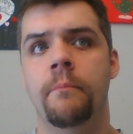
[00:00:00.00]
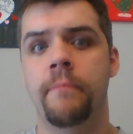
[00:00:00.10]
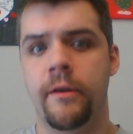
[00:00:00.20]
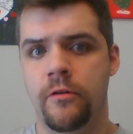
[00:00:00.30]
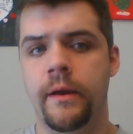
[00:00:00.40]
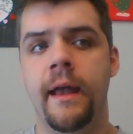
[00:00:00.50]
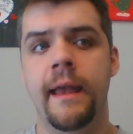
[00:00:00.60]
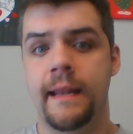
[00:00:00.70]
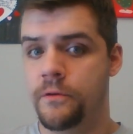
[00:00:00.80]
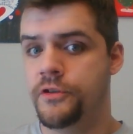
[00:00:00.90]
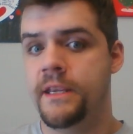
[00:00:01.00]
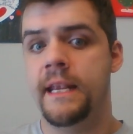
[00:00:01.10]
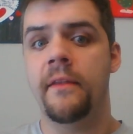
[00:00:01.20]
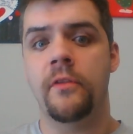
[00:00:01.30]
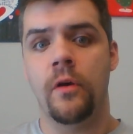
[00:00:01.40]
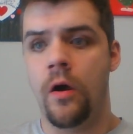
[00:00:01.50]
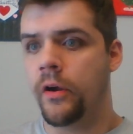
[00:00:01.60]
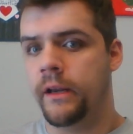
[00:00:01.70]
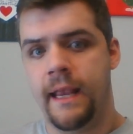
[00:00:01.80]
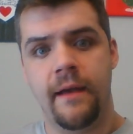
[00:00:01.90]
Beroba, and now Gene, that they're all
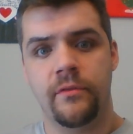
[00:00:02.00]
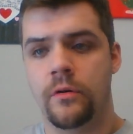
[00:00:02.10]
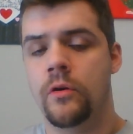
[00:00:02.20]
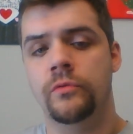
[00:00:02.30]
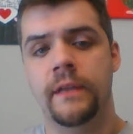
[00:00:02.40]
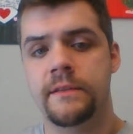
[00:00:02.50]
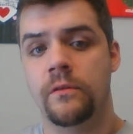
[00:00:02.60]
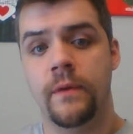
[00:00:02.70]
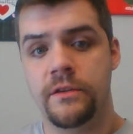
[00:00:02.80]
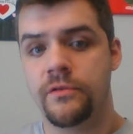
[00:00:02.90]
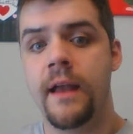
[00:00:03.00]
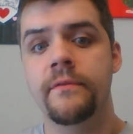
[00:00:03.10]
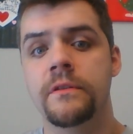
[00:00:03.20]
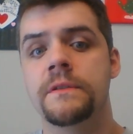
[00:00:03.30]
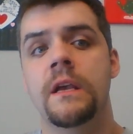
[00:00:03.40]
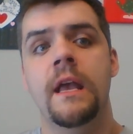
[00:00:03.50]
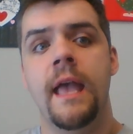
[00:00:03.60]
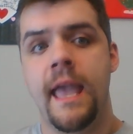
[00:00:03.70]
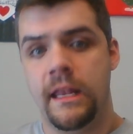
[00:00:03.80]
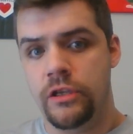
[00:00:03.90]
going to have their own laser-raised drivers
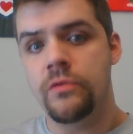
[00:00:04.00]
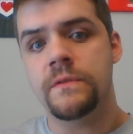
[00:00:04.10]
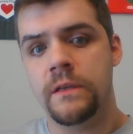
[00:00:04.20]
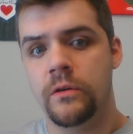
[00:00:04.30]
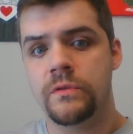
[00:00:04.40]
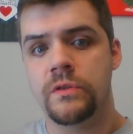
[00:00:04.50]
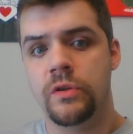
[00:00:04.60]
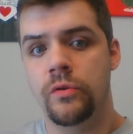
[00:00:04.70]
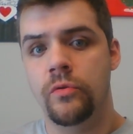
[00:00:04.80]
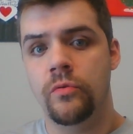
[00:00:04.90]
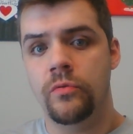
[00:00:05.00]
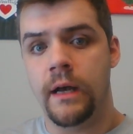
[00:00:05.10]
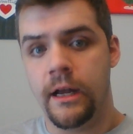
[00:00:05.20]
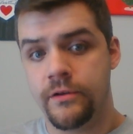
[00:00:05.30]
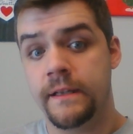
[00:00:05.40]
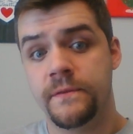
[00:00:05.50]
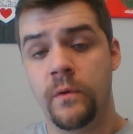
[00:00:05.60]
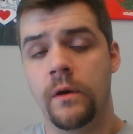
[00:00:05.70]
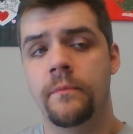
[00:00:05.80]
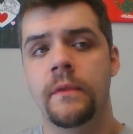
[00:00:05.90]
and use those to
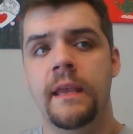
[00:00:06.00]
transform.